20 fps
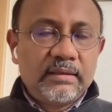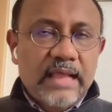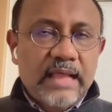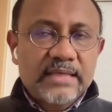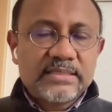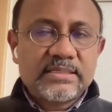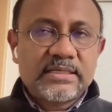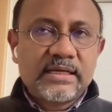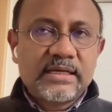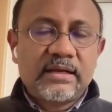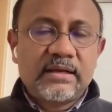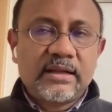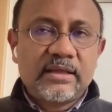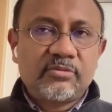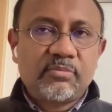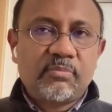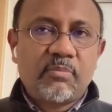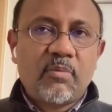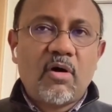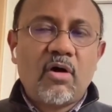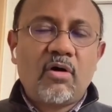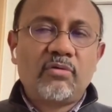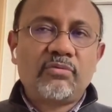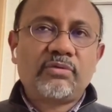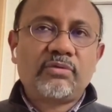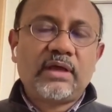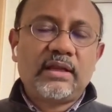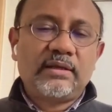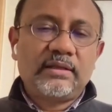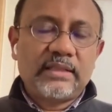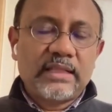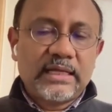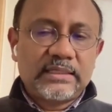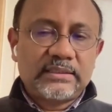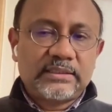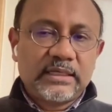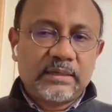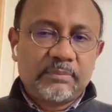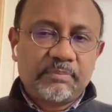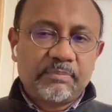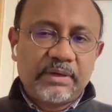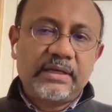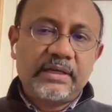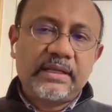disaster response and disaster